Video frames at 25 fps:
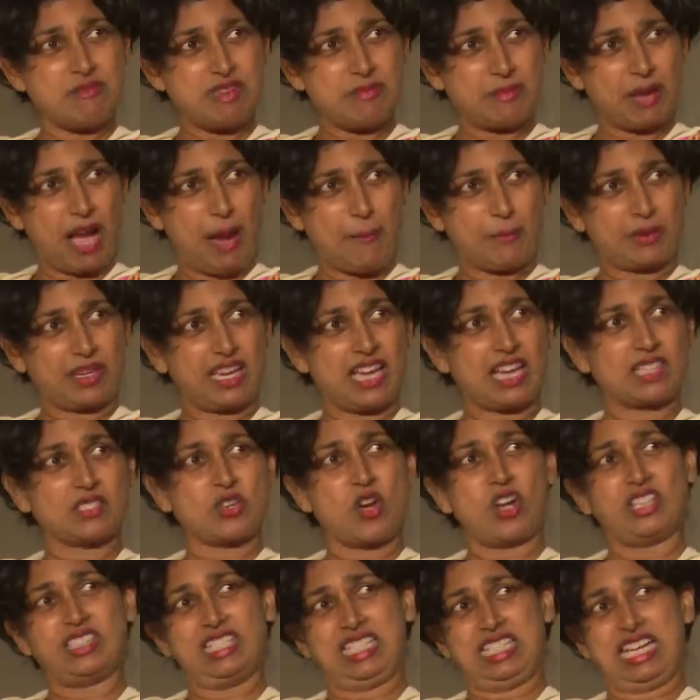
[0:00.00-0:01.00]
me cupcakes
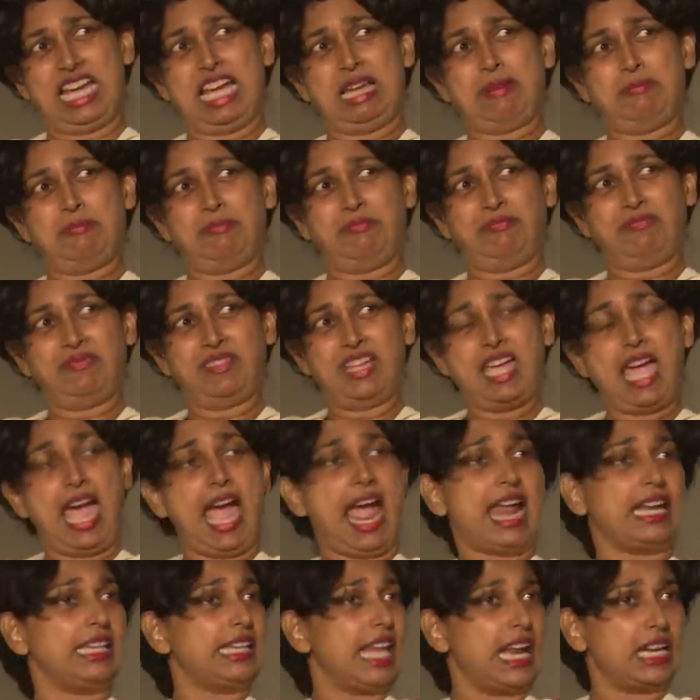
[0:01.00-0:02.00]
all the time
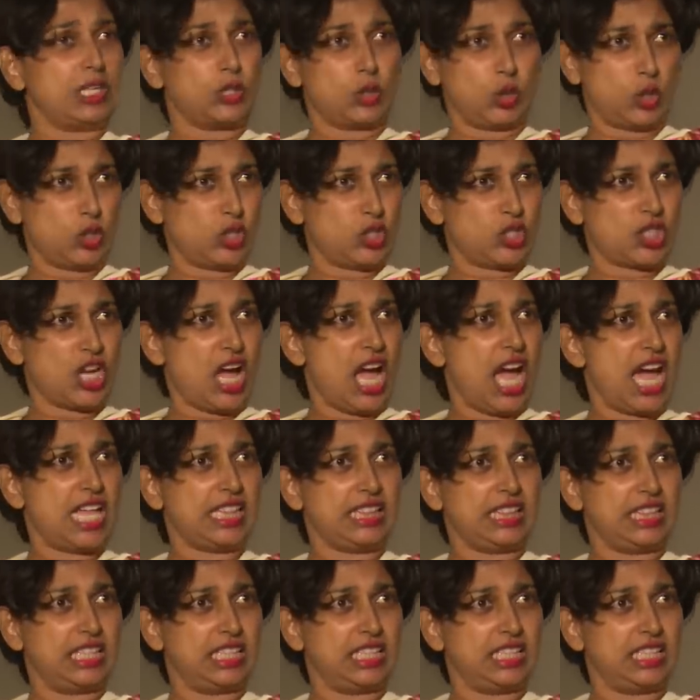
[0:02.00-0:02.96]
and that Toshkant.